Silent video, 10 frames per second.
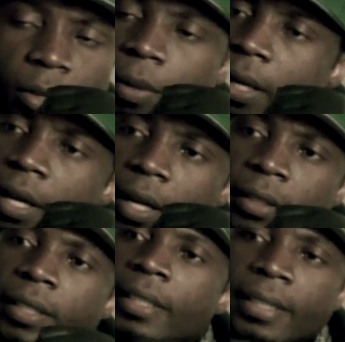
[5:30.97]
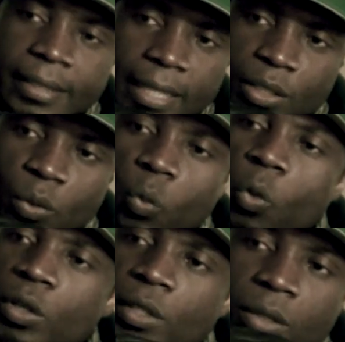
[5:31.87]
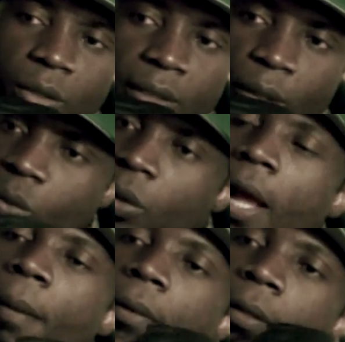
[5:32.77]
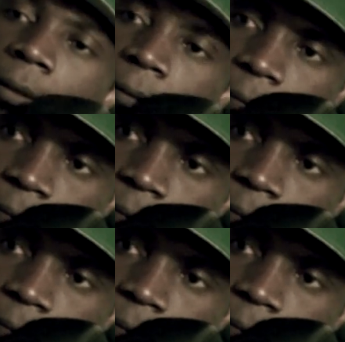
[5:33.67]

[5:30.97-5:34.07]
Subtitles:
Oh my God, that's the worst that could happen.